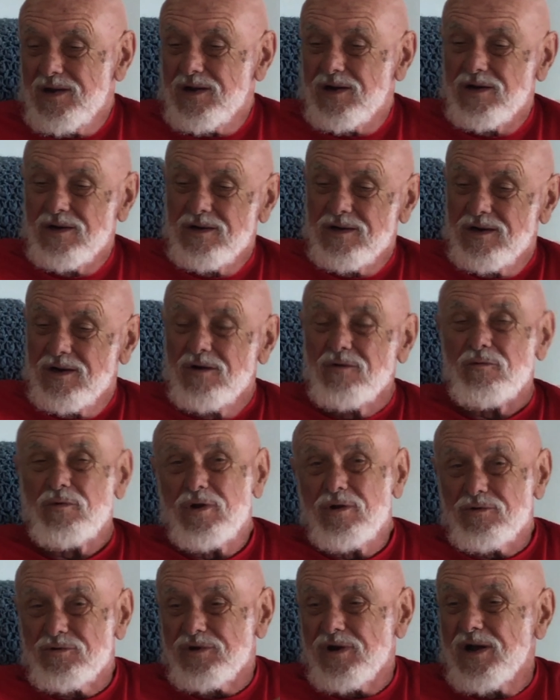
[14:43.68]
uh,
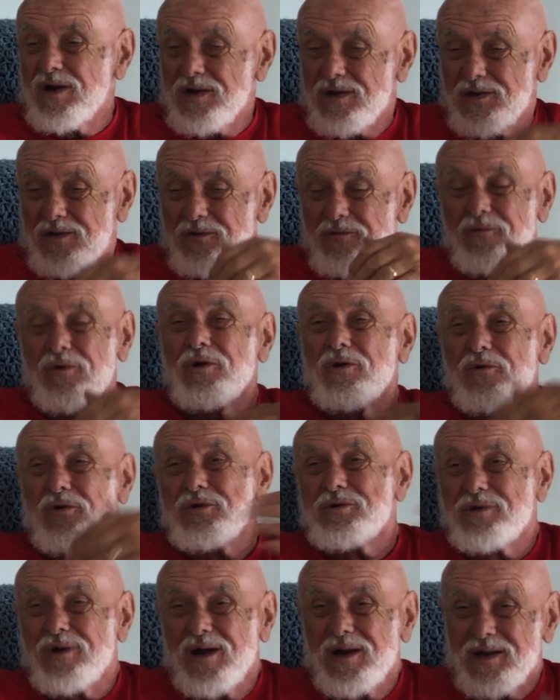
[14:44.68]
we'll try to we're going
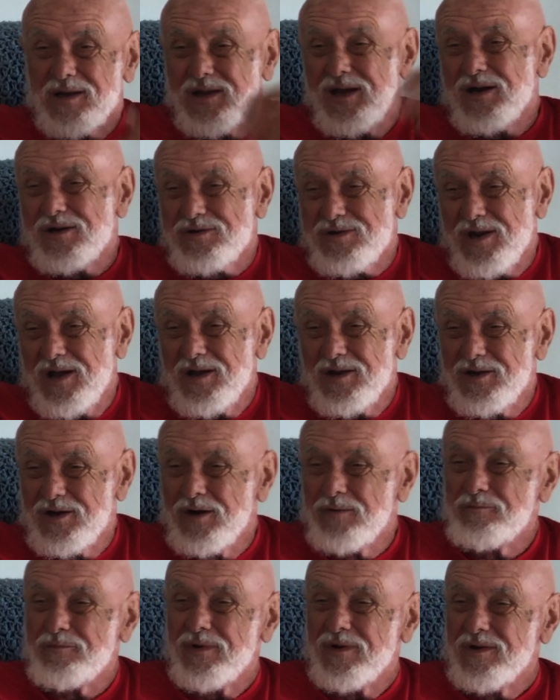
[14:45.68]
to try to catch that
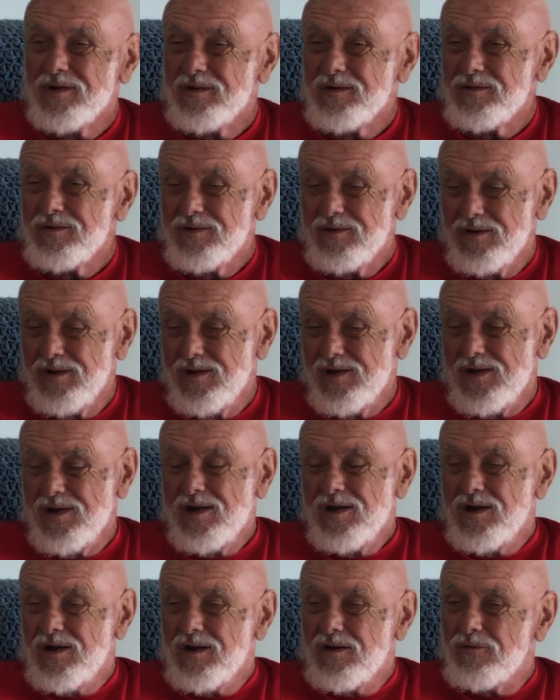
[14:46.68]
up, and
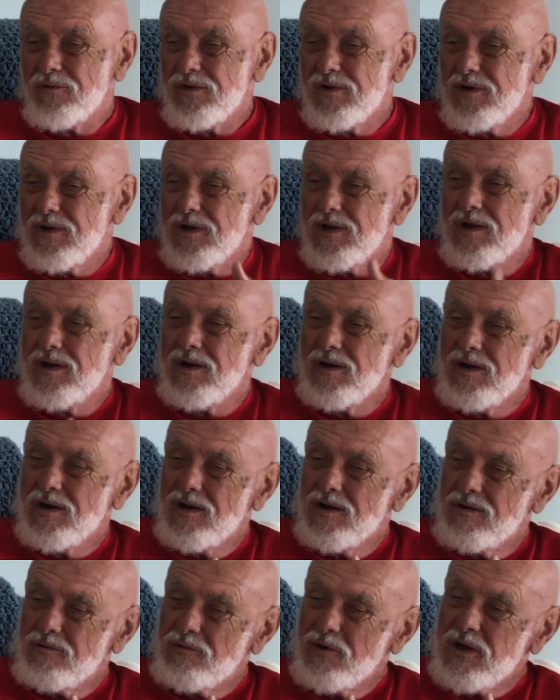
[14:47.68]

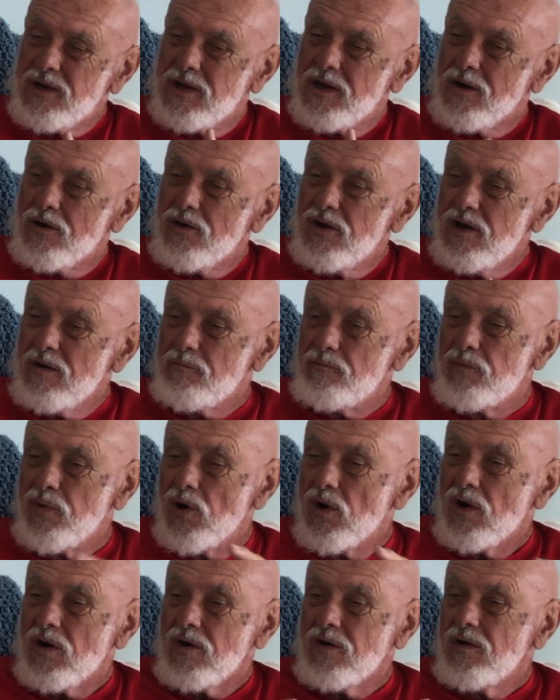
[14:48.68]
uh, we carry a
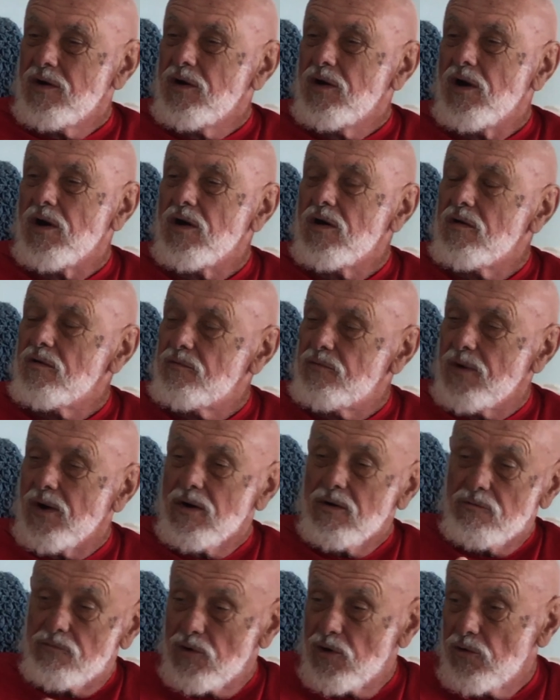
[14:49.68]
book of
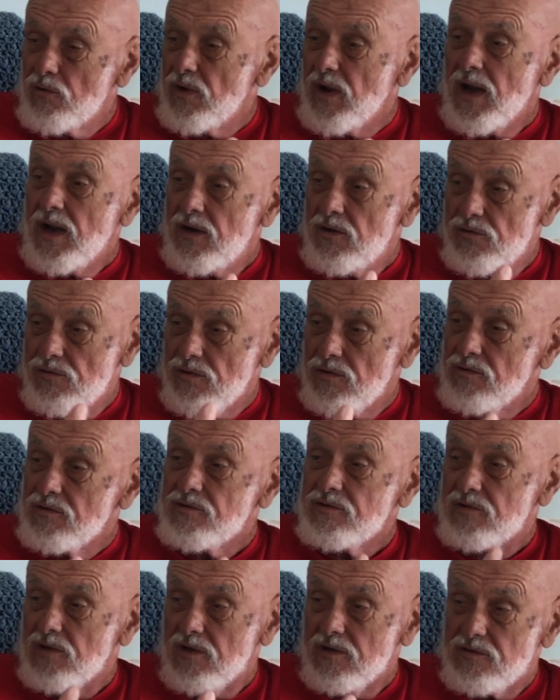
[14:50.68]
our road
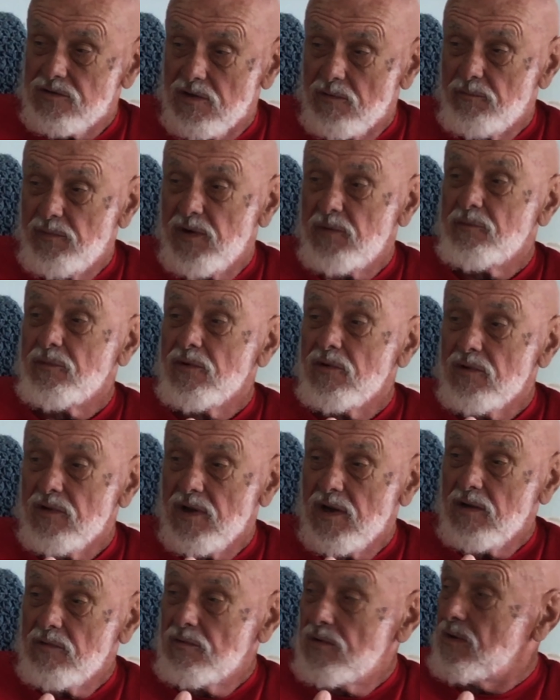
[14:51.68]
angels. That's the people
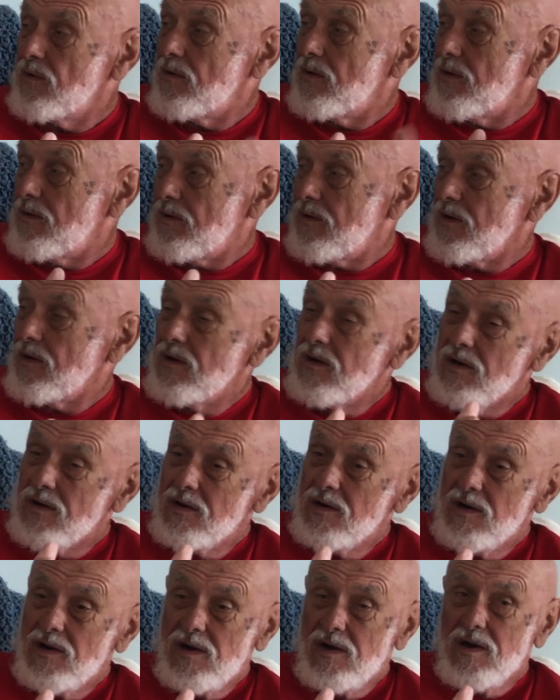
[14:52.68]
that
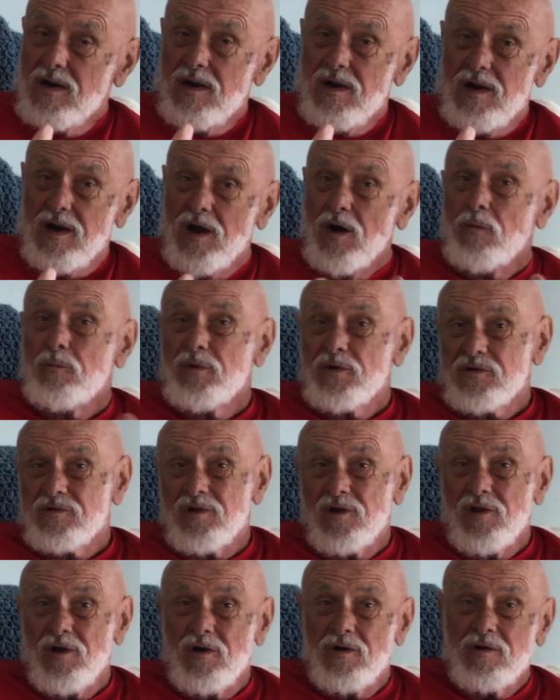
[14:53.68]
uh, help us
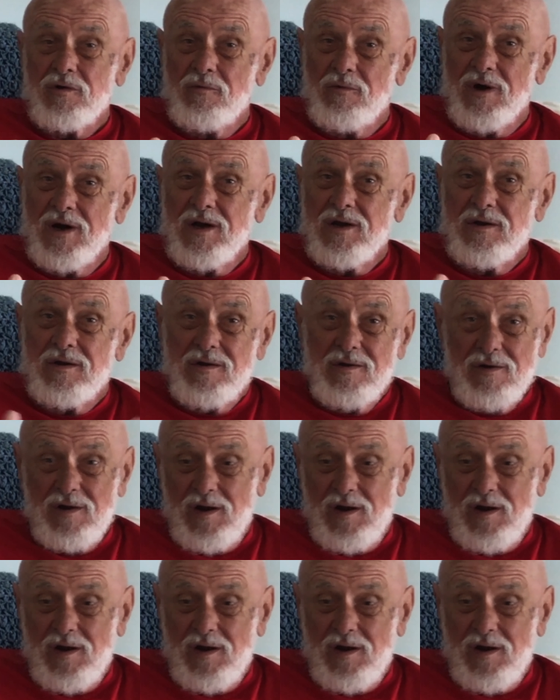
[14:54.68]
along the way.